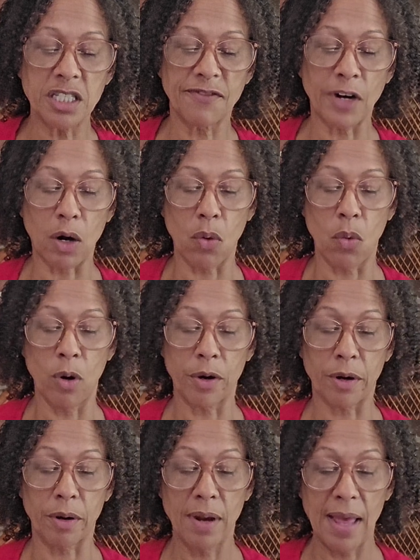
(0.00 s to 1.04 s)
of our
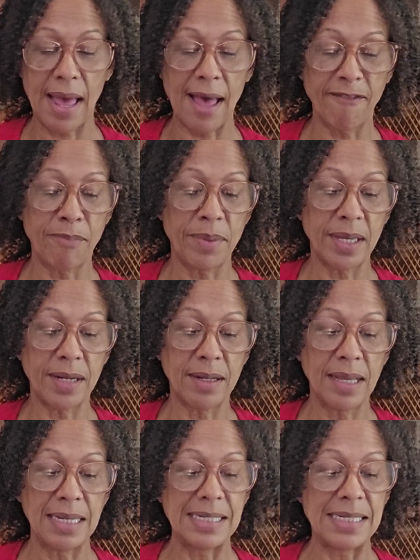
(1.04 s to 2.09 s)
order have been
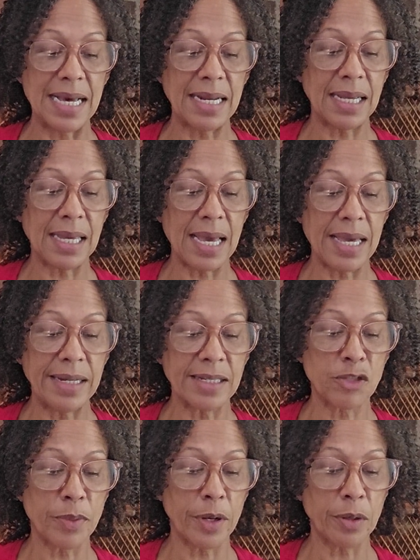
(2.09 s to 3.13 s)
dedicated
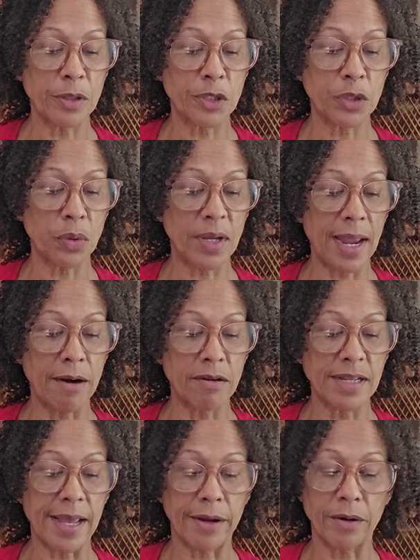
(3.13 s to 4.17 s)
spiritual
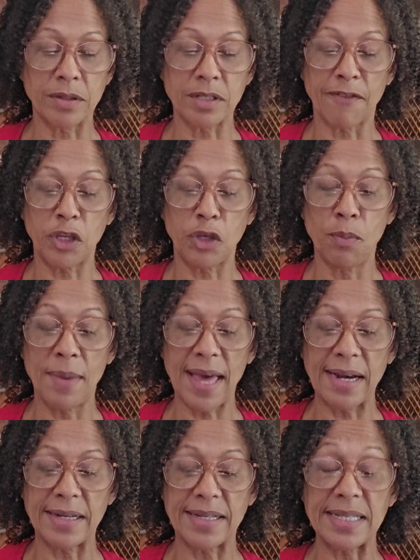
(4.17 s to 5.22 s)
caretakers of
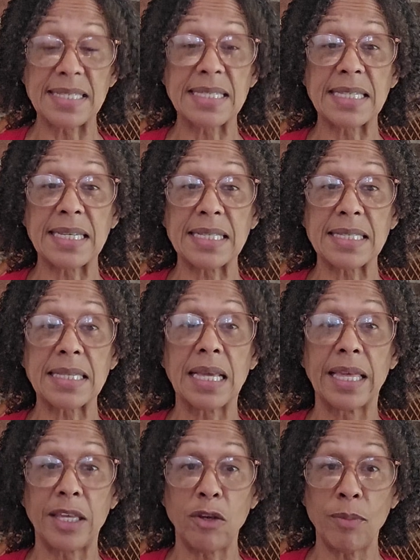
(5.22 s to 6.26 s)
humanity since
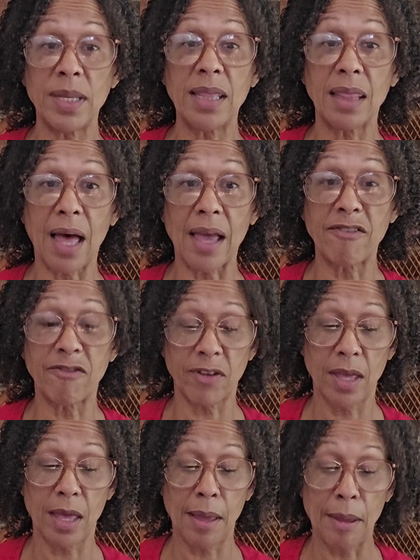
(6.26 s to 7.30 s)
human life
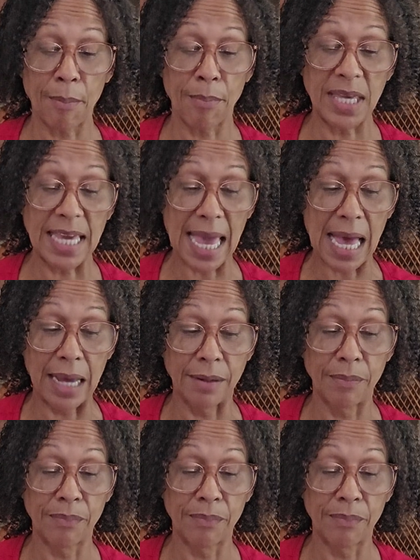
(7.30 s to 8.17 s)
began.